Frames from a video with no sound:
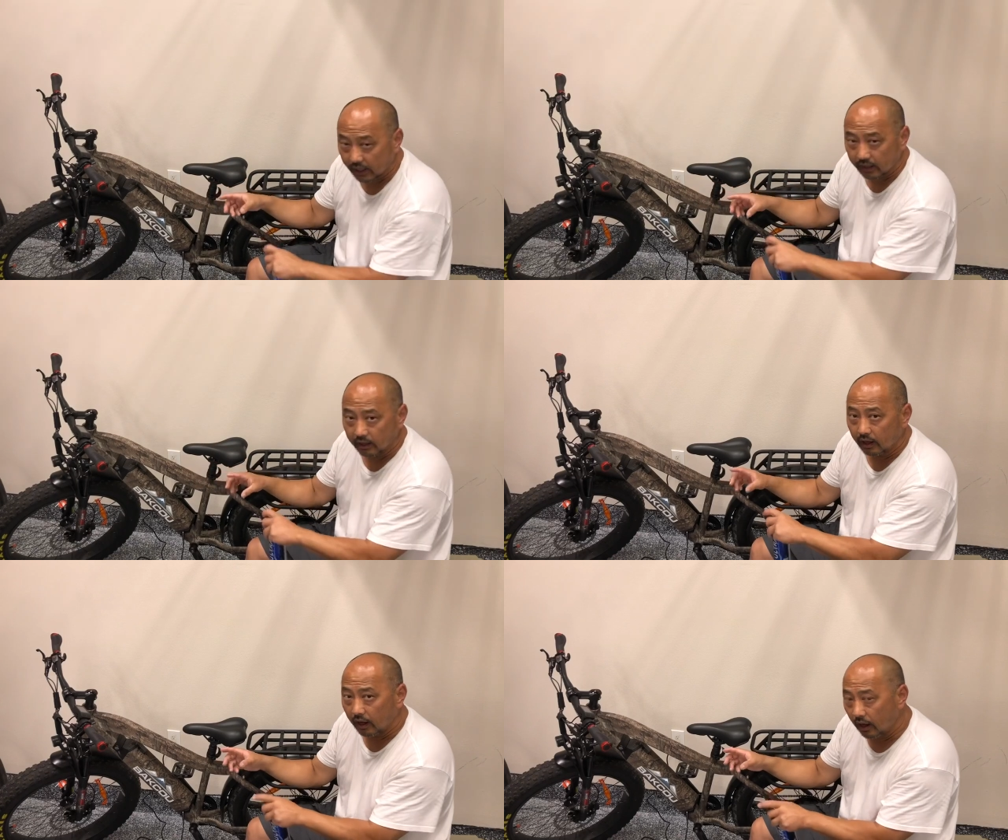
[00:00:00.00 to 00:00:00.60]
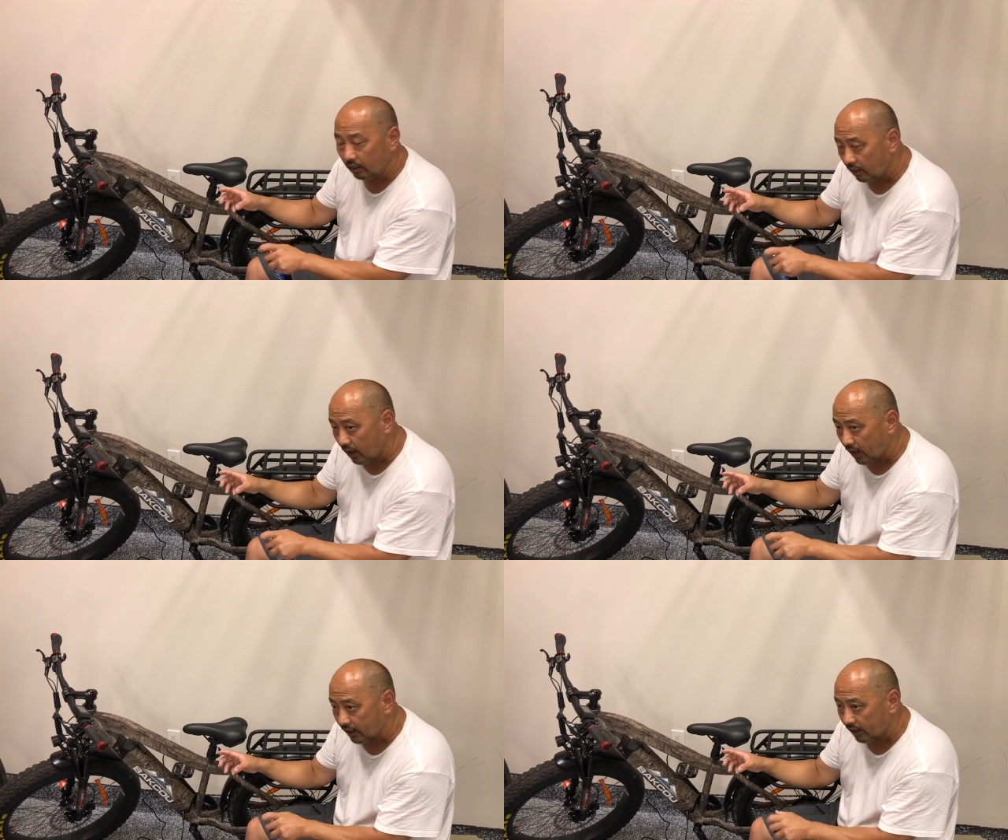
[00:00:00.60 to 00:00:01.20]
in,
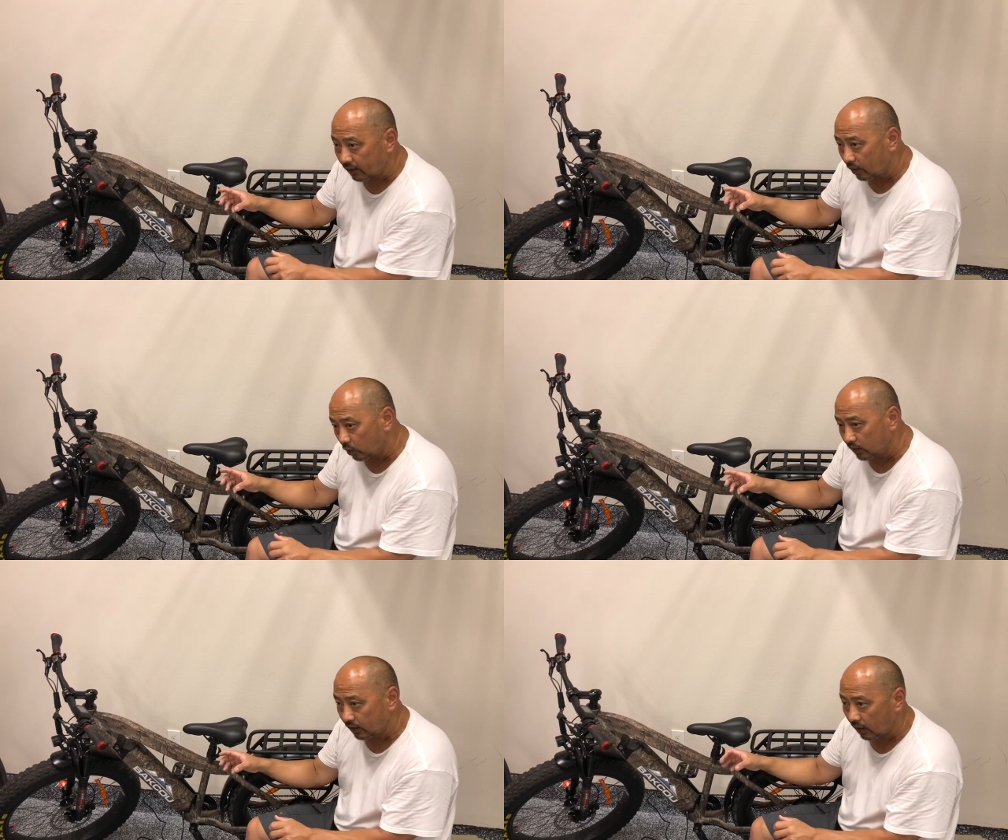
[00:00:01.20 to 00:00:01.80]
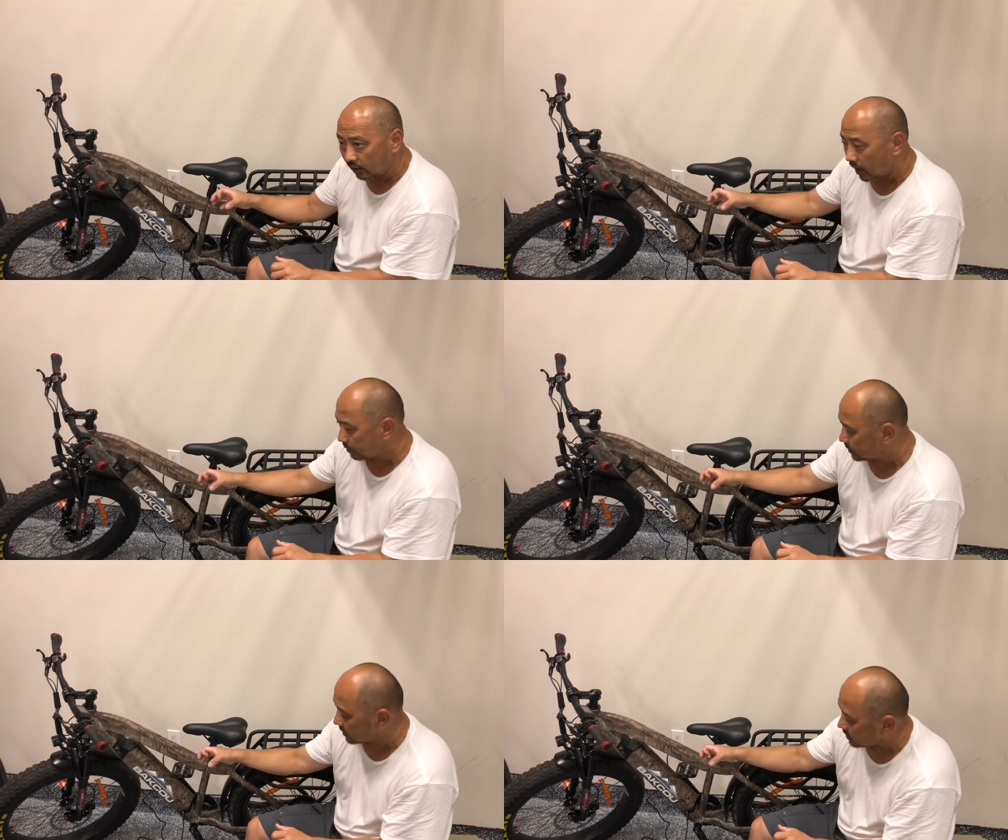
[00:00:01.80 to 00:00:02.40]
unlock it, hold it in
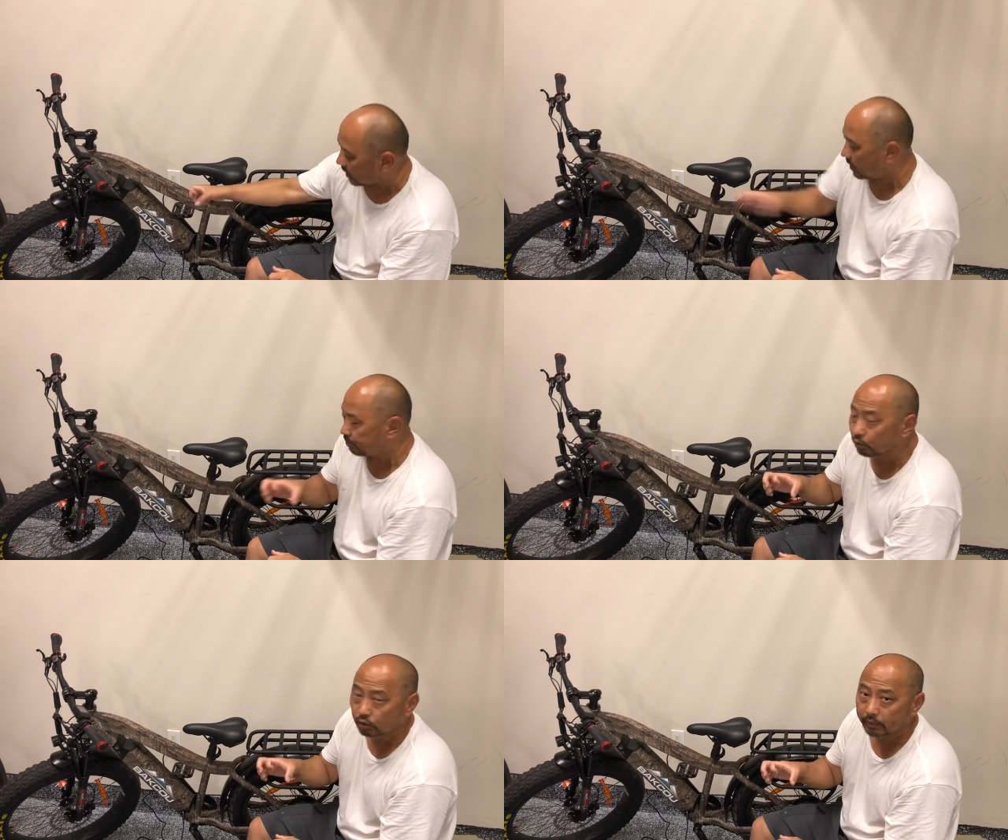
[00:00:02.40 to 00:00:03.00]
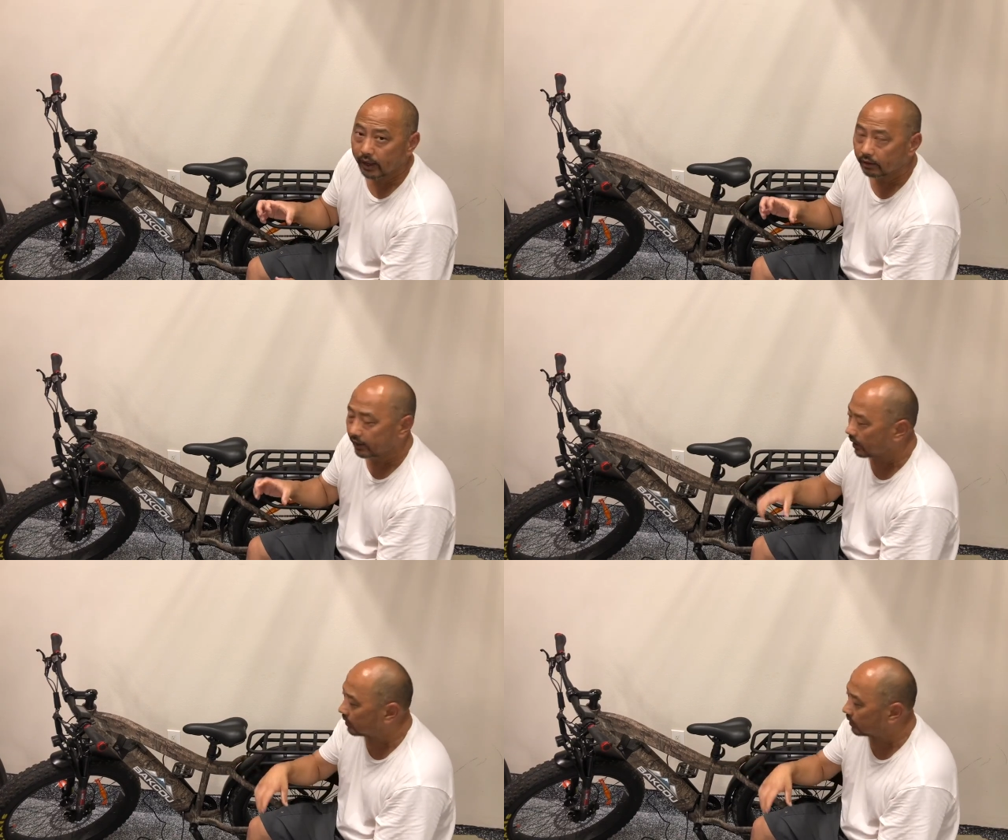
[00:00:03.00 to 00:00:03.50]
unlock position, and pull the battery